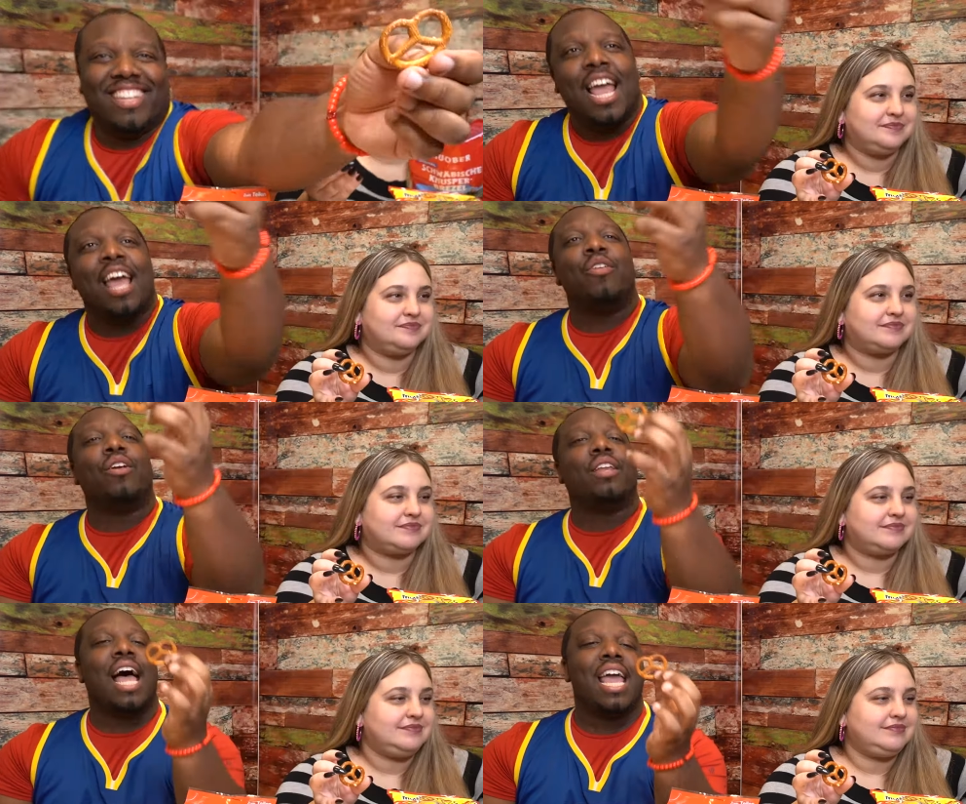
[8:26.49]
Speaker 1: And they're
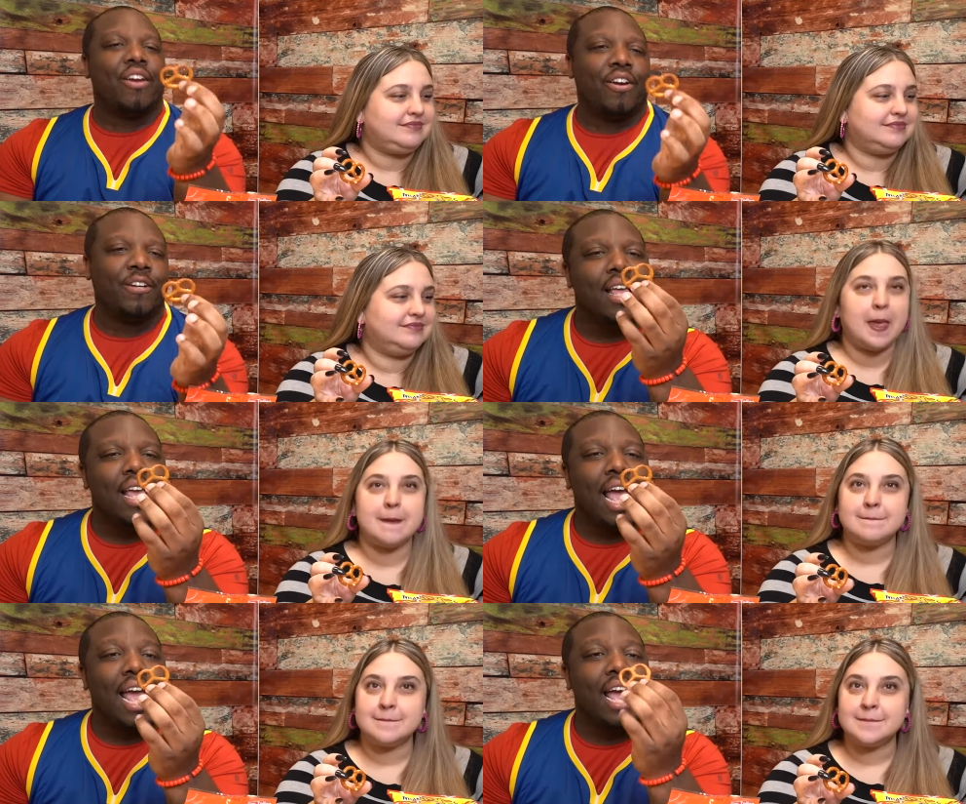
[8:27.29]
lighter.
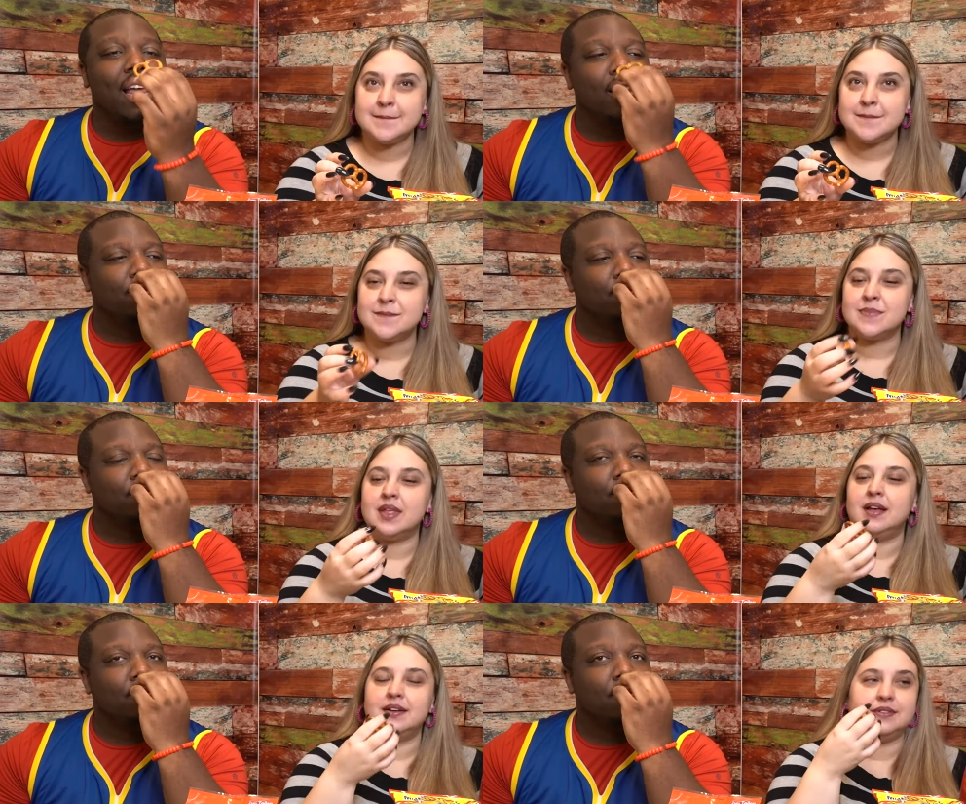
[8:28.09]
And
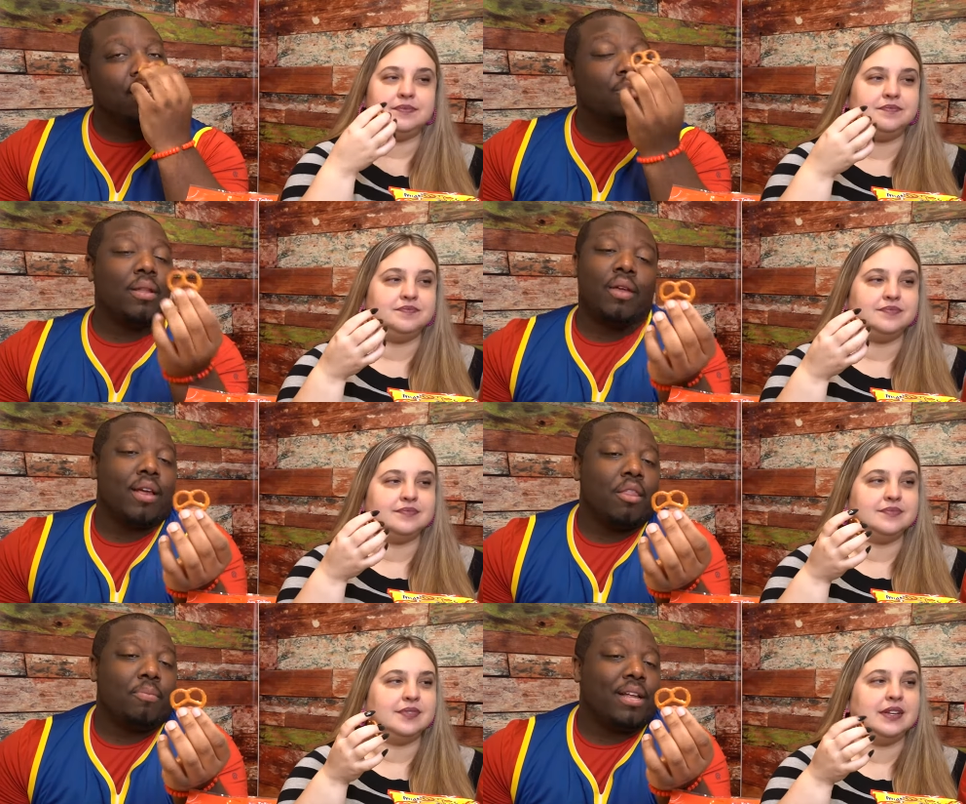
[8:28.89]
they smell like
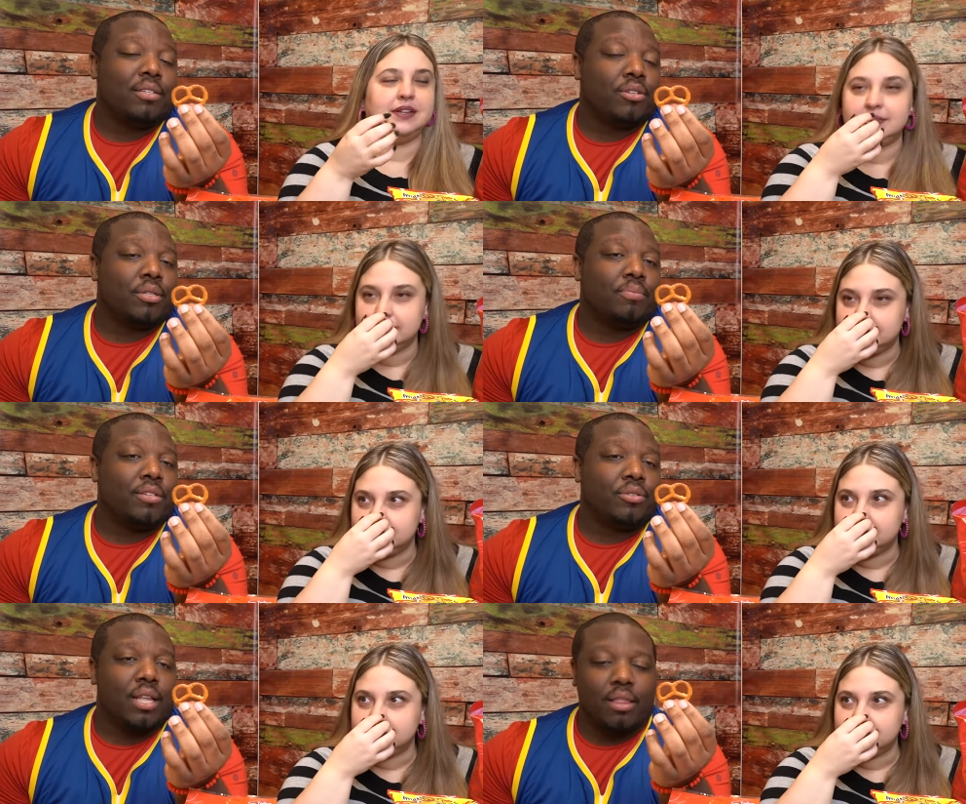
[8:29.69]
regular pretzels
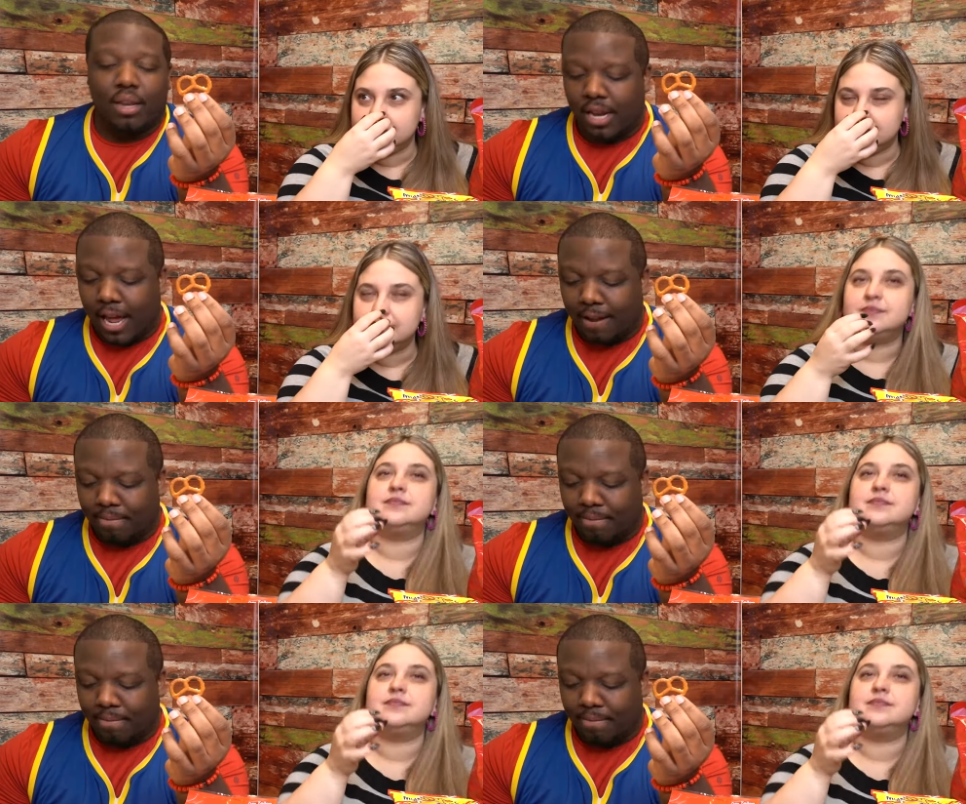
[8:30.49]
other than that.